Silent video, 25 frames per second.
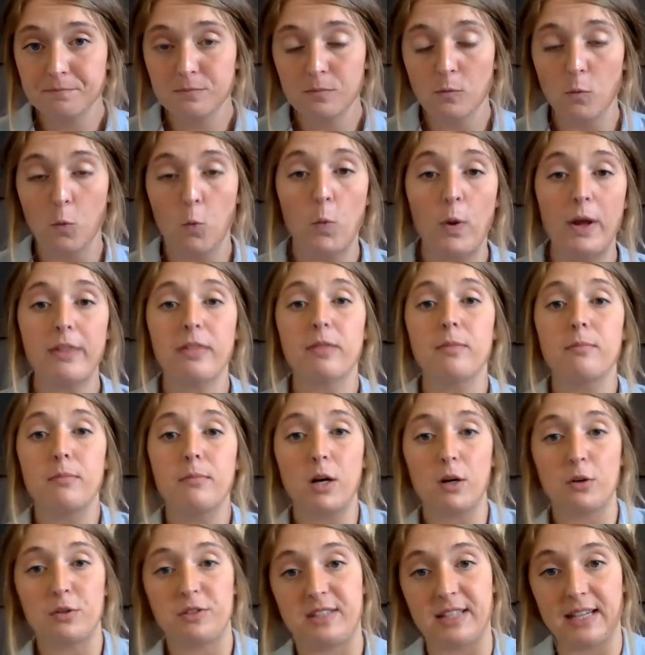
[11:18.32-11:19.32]
with
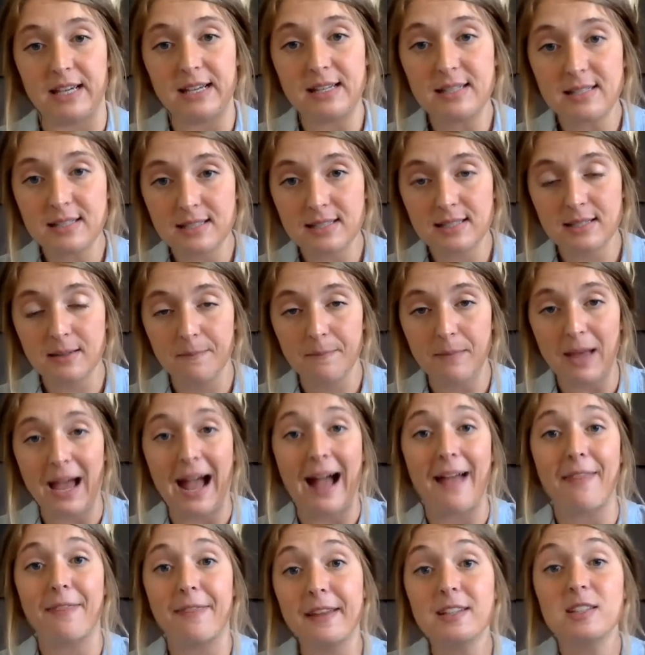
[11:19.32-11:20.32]
Moses,
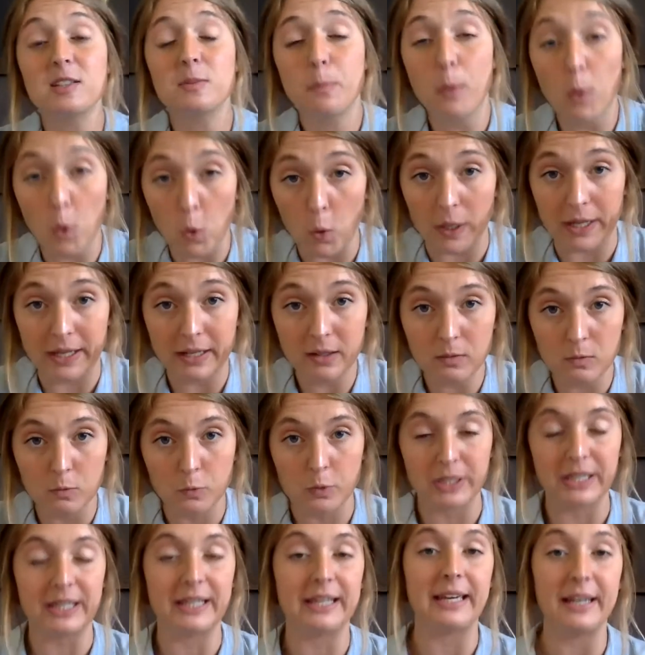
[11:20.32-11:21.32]
at this point,
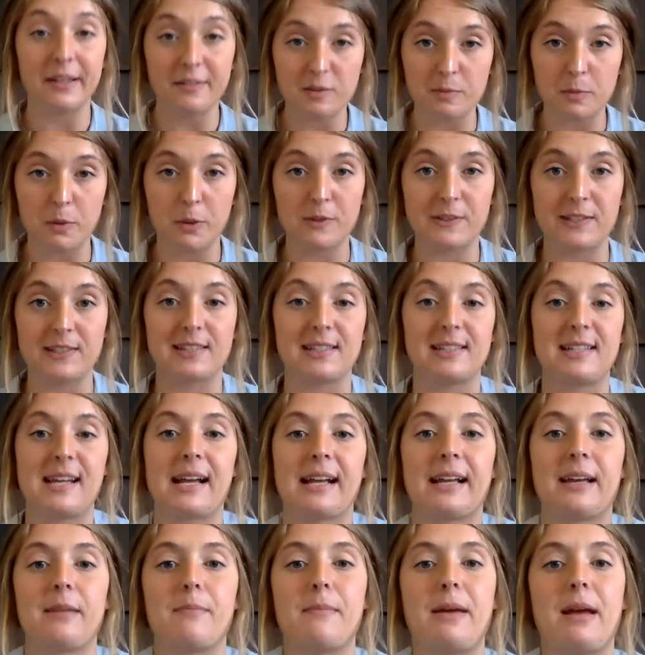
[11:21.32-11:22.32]
when he gives Moses the
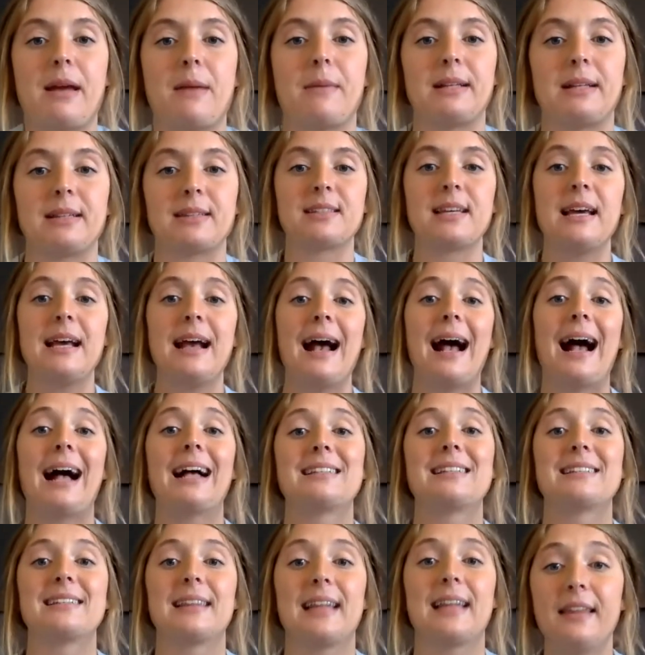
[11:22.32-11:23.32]
10 commandments,
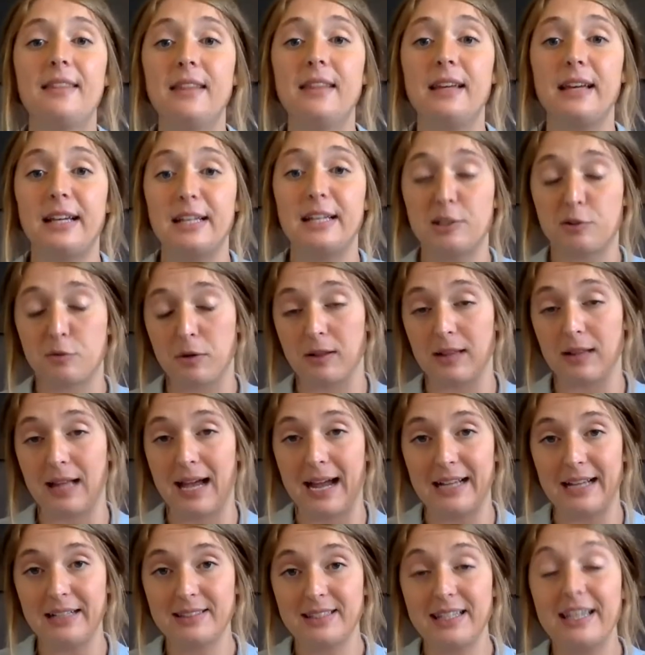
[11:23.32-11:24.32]
has led the
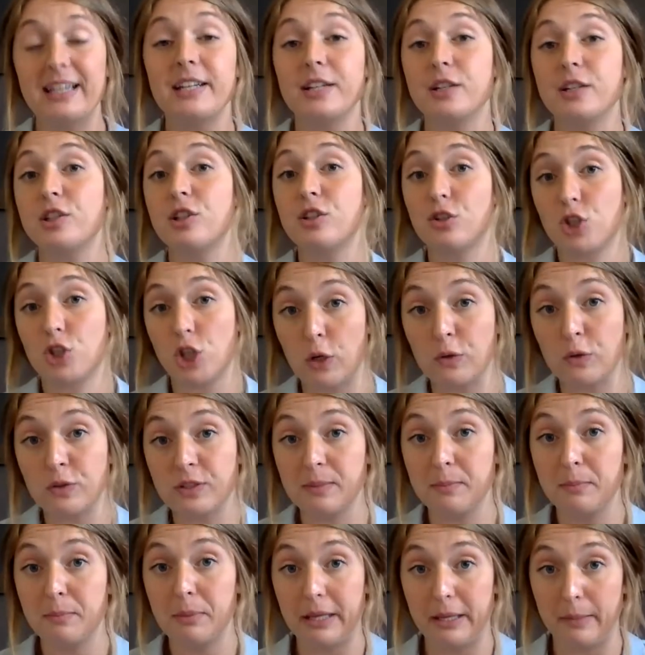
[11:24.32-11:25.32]
Israelites, his chosen
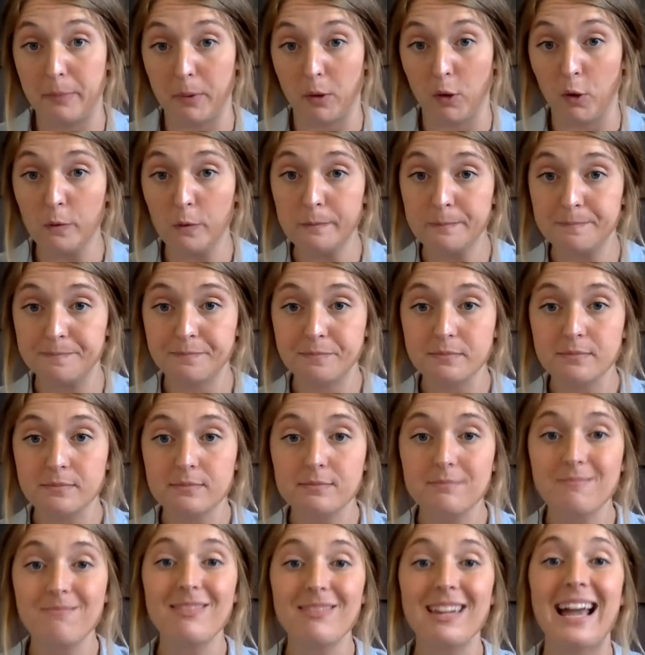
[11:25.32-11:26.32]
people,
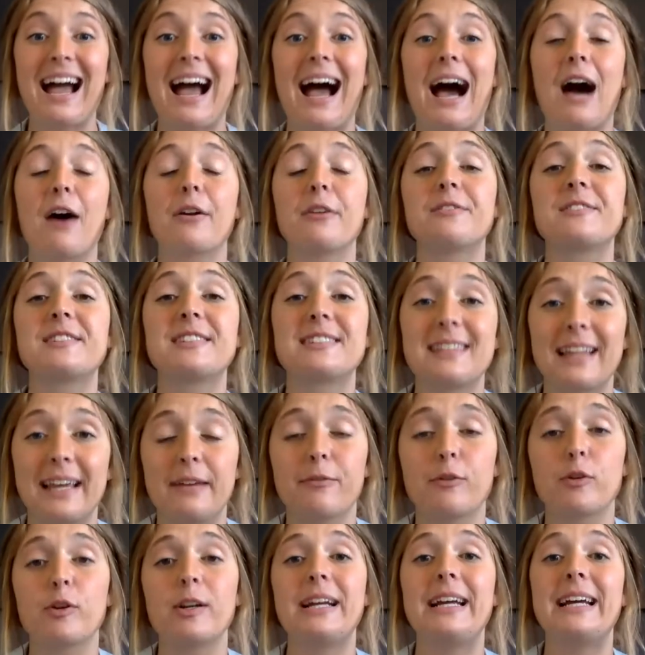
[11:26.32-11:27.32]
out of
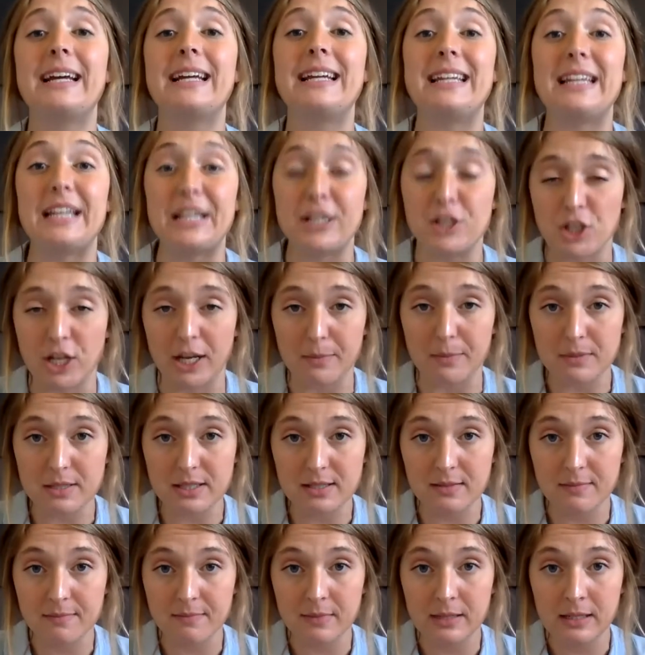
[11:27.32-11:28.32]
slavery in Egypt.